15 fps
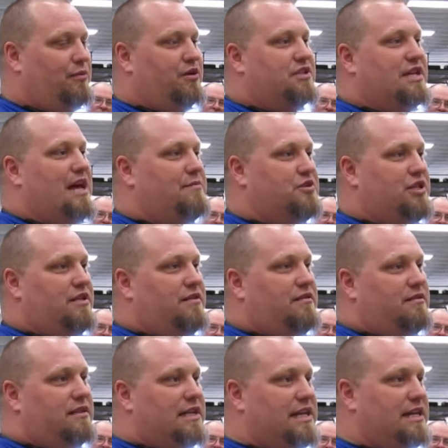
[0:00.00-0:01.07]
perception.
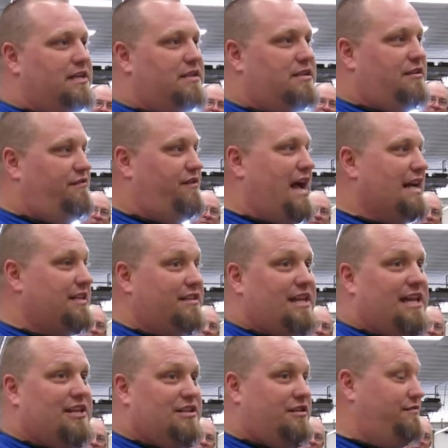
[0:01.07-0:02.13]
It's the fact that
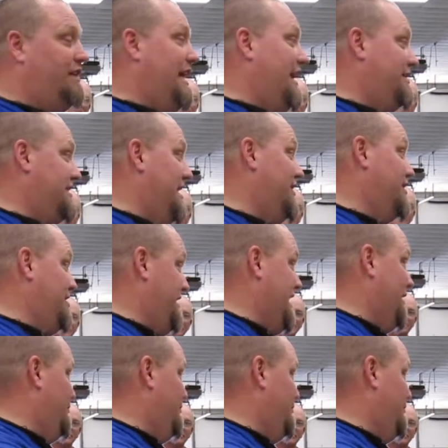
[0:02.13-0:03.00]
they can just flat out tell us we got